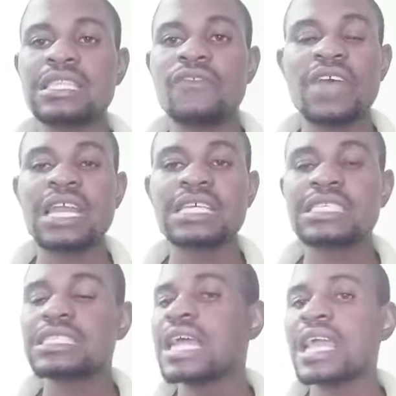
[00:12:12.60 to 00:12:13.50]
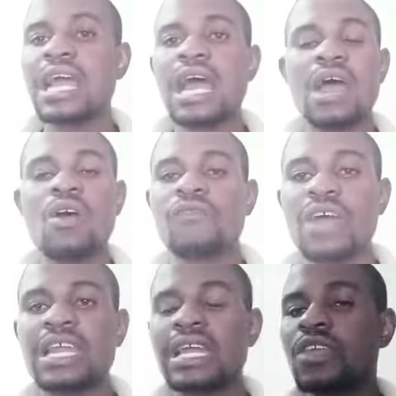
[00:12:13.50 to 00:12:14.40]
viruses like our
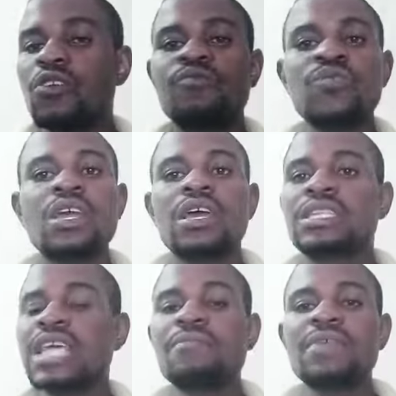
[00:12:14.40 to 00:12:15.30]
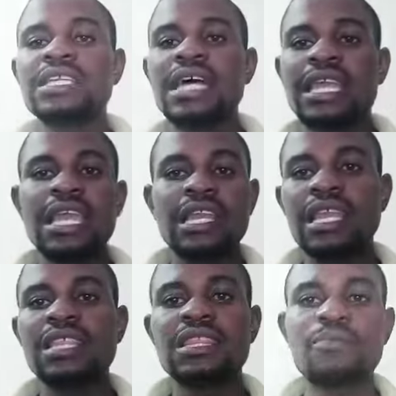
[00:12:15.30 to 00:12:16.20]
ViraQ. Time and again
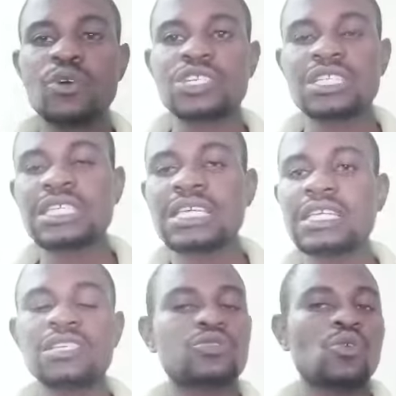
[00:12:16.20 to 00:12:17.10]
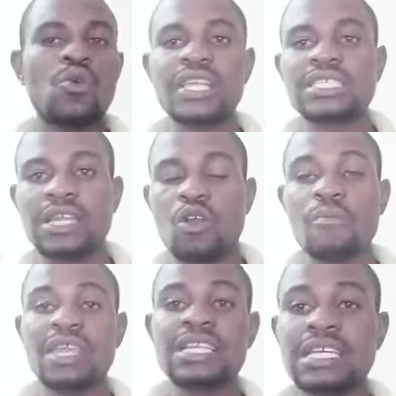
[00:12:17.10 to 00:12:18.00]
in the poultry section is always
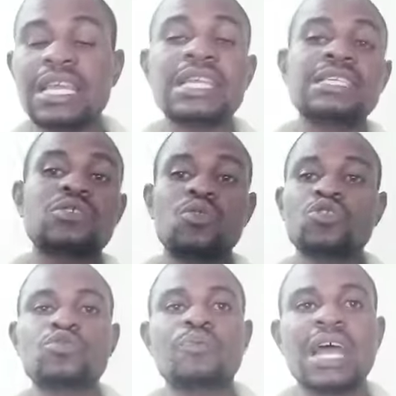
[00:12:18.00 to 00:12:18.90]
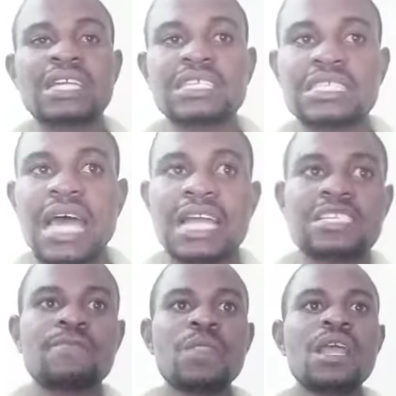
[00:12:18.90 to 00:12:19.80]
recommended, and it's good to practice
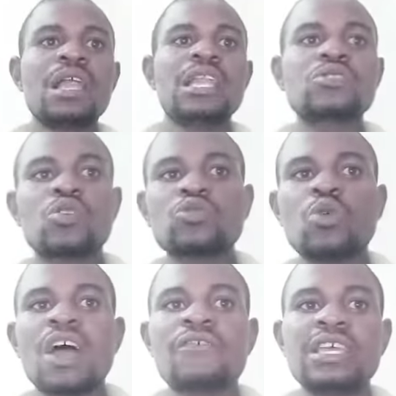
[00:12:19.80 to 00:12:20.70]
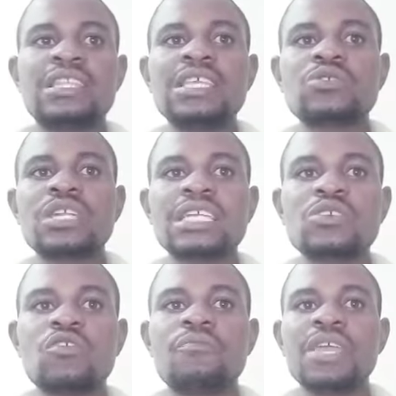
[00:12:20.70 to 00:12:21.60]
that. Let's also avoid the
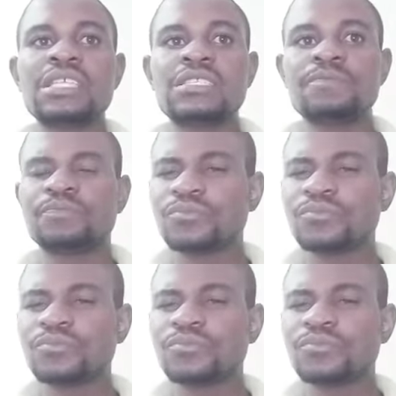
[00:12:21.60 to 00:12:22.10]
introduction of birds